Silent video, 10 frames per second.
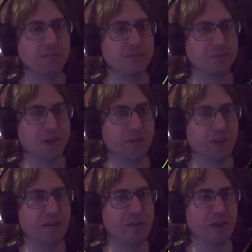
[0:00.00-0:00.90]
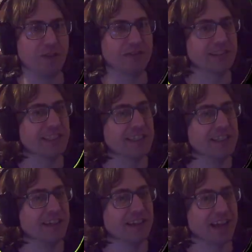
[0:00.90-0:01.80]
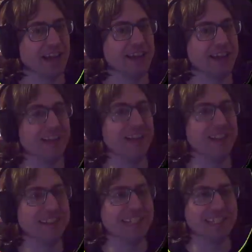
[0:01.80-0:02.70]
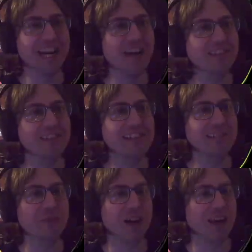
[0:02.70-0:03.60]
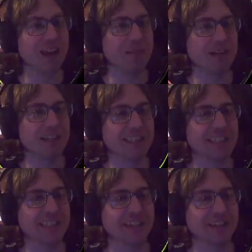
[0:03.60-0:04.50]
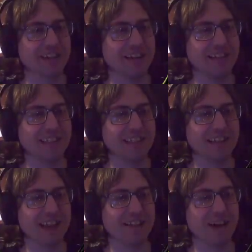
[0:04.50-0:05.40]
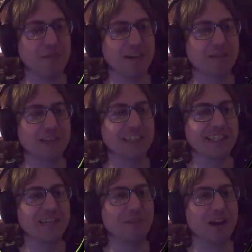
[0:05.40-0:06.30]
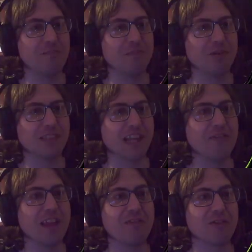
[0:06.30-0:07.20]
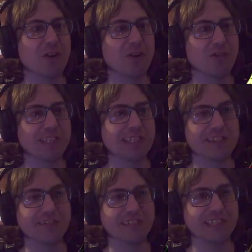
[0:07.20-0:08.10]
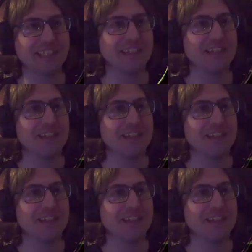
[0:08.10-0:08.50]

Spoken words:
What if I refuse? Okay, Scouter isn't working because there's nothing else. Okay, I mean, I'm going to send my own ball down there and not all the skulls.